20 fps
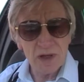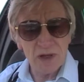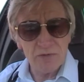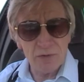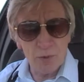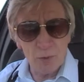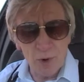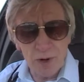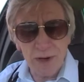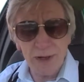
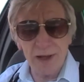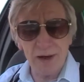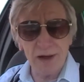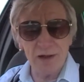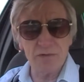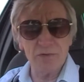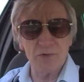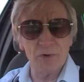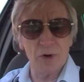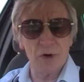if you want to get
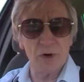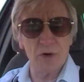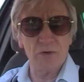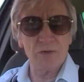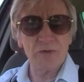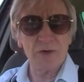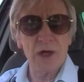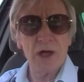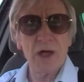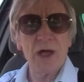
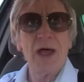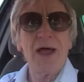involved,